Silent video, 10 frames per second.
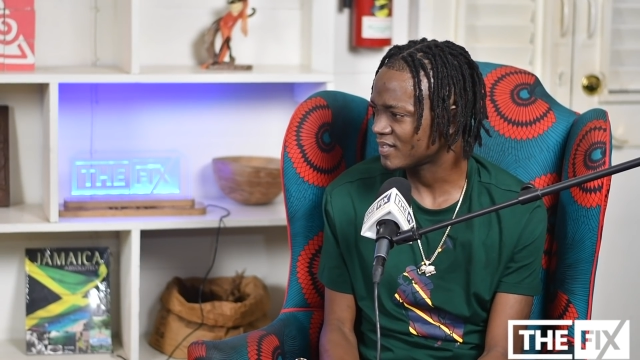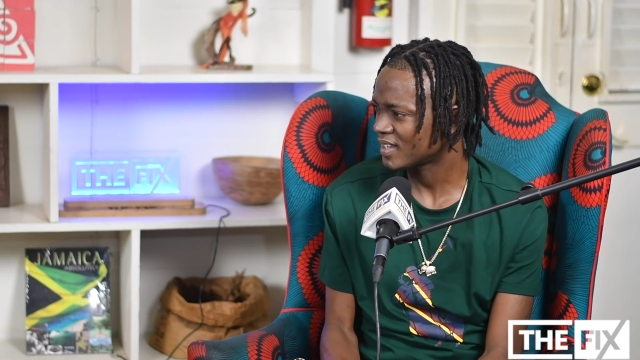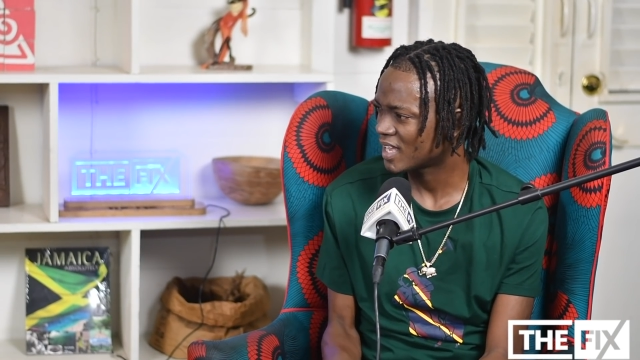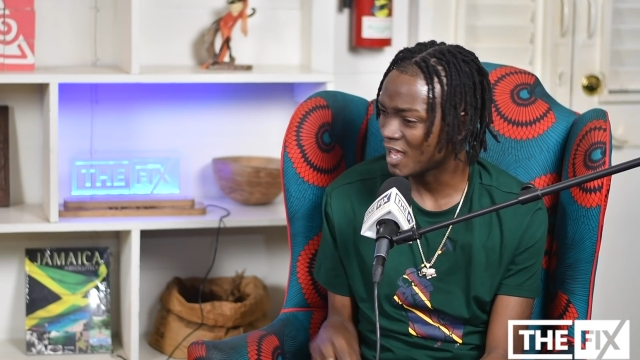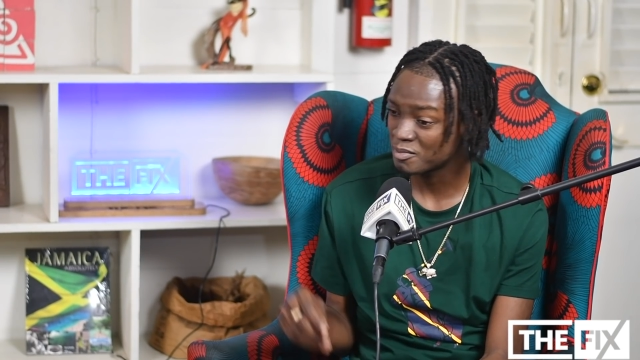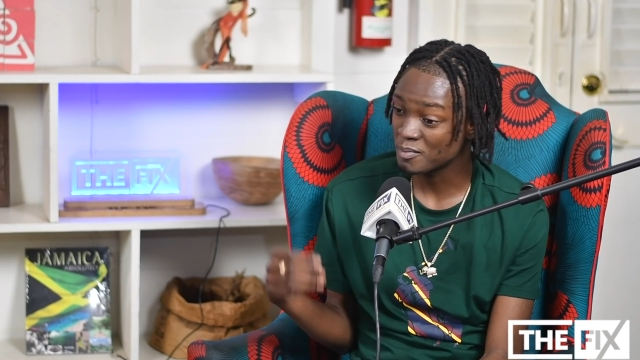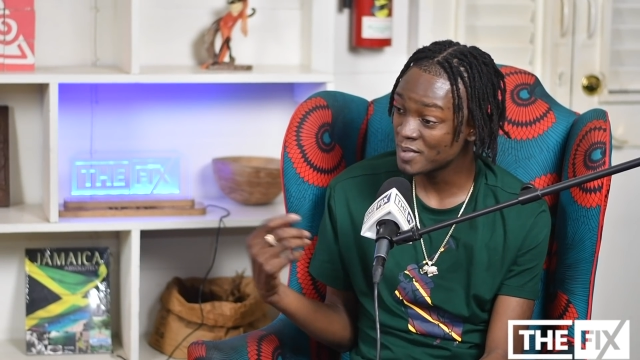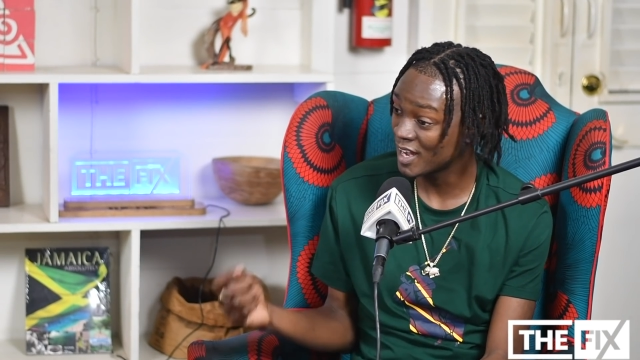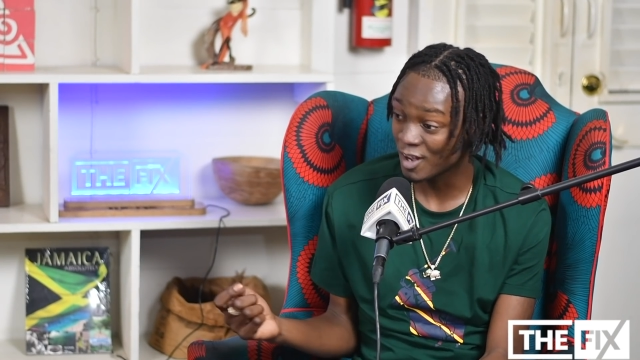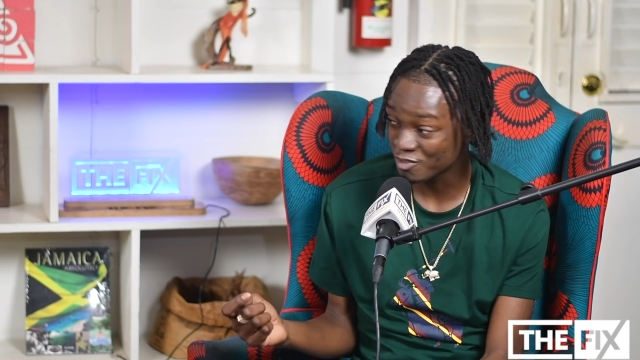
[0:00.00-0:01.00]
Because I
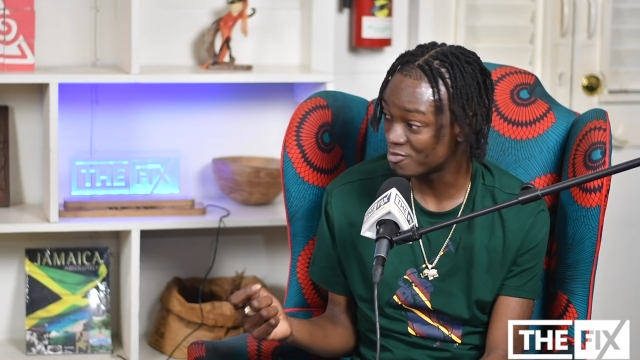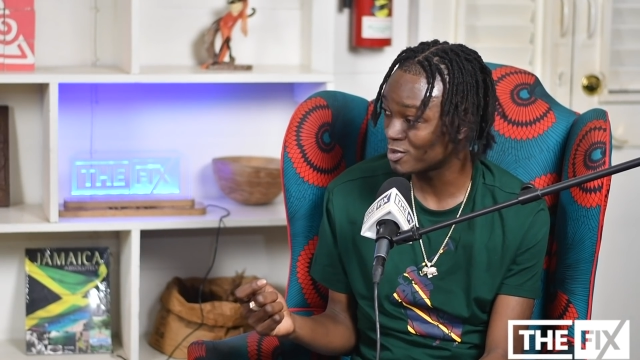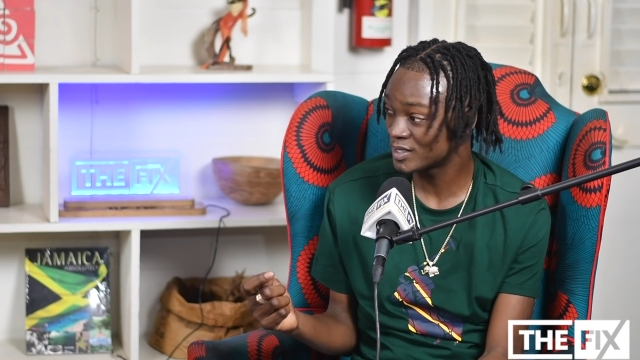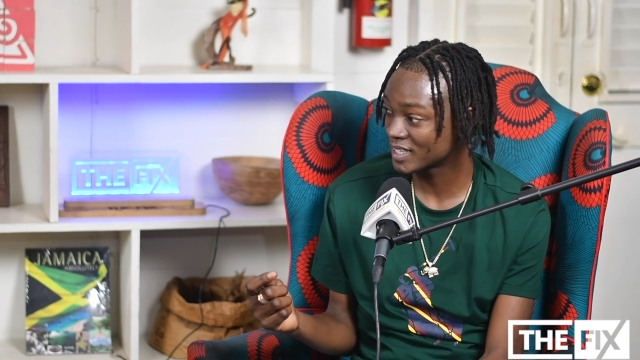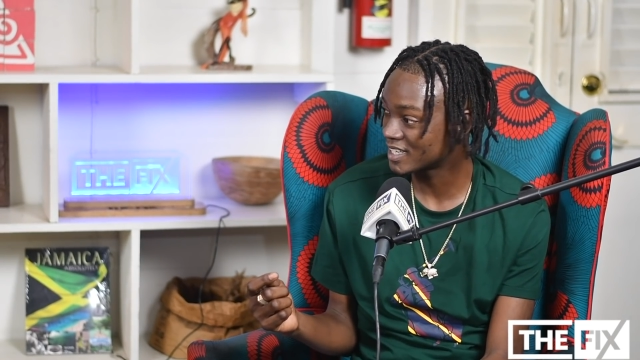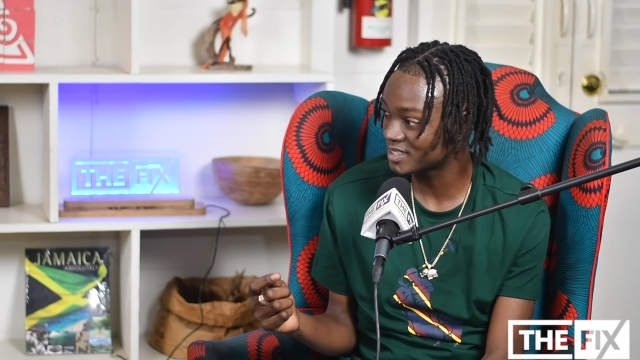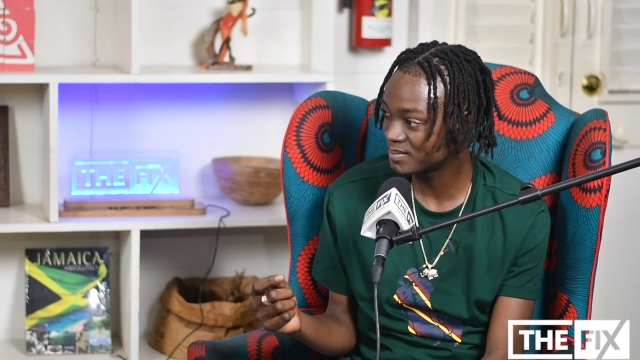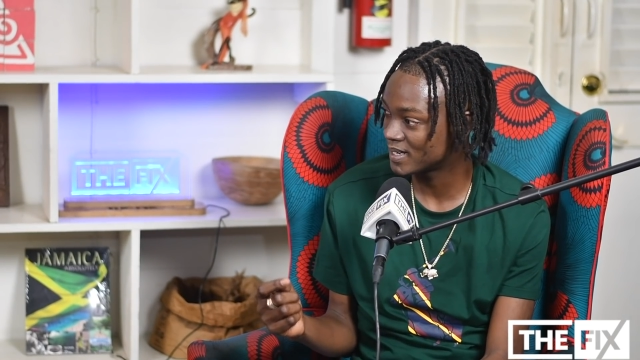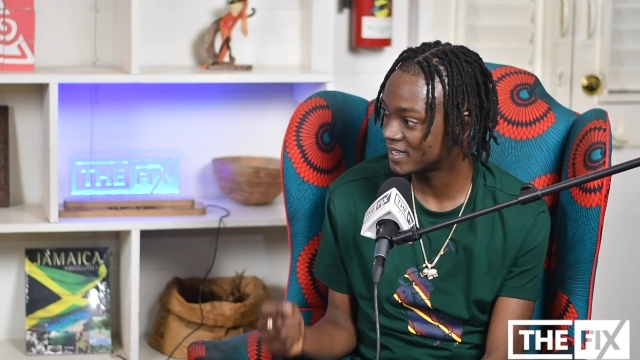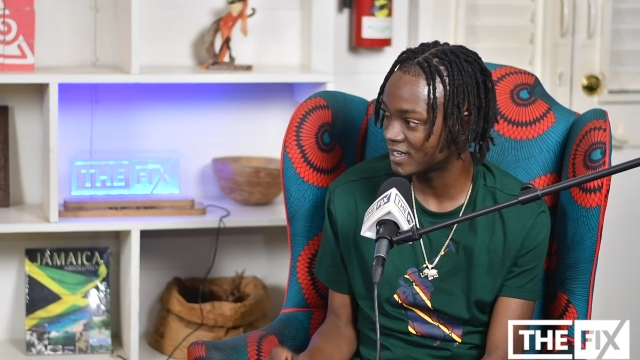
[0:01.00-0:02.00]
been love music as
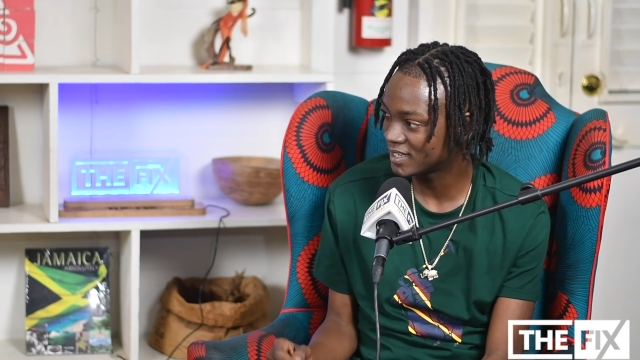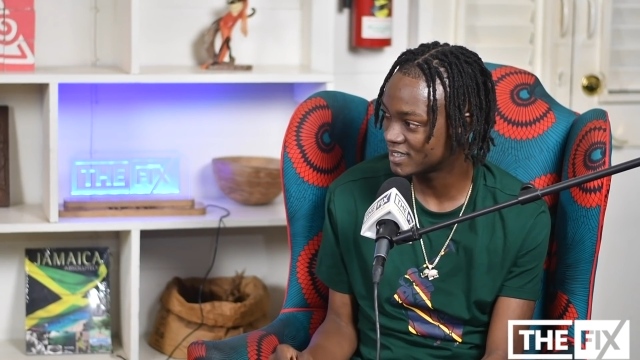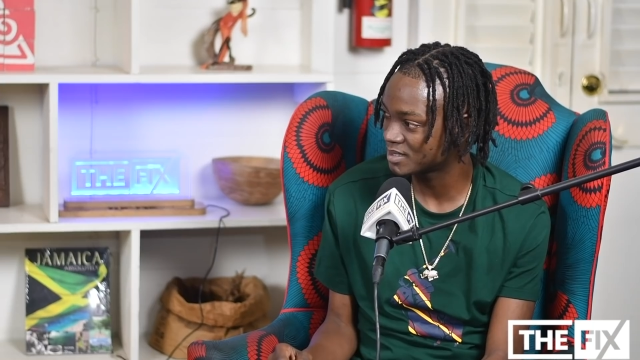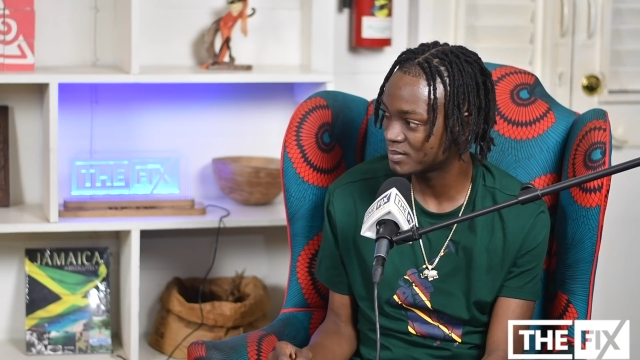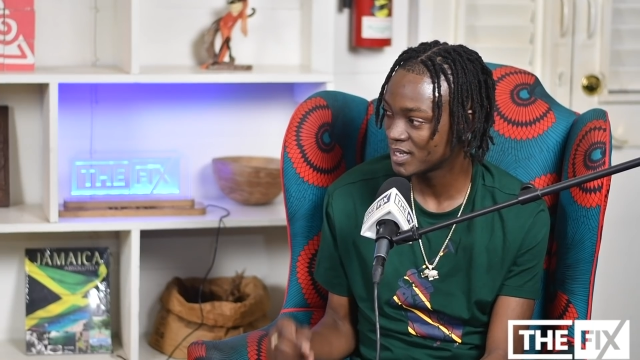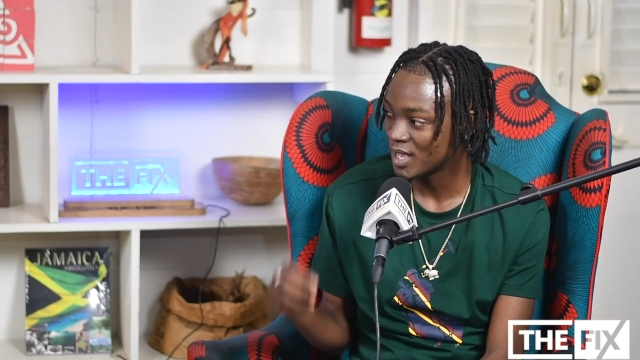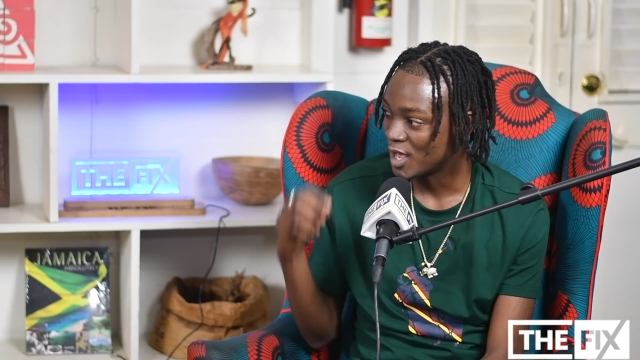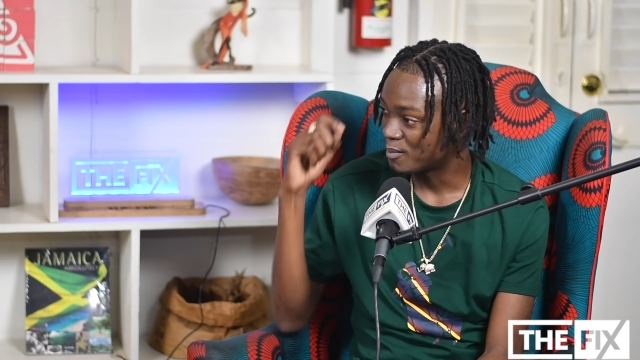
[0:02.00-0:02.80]
me I tell you, you see me? Yeah.